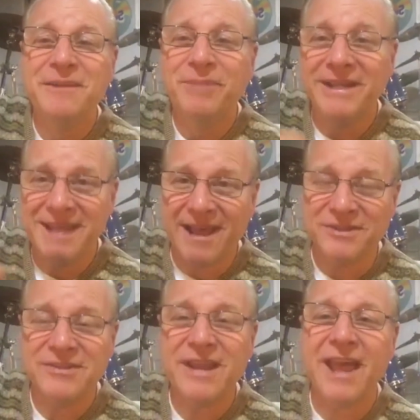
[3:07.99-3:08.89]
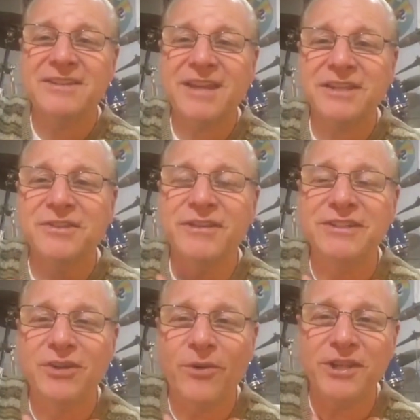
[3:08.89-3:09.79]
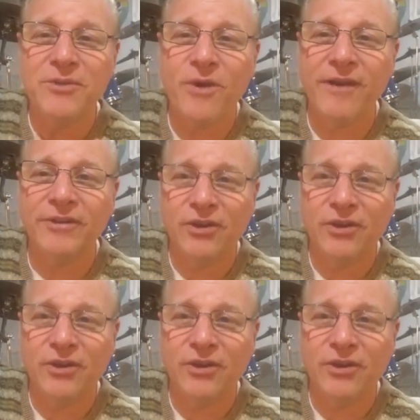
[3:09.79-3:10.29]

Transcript: But yes, accessories to what you're wearing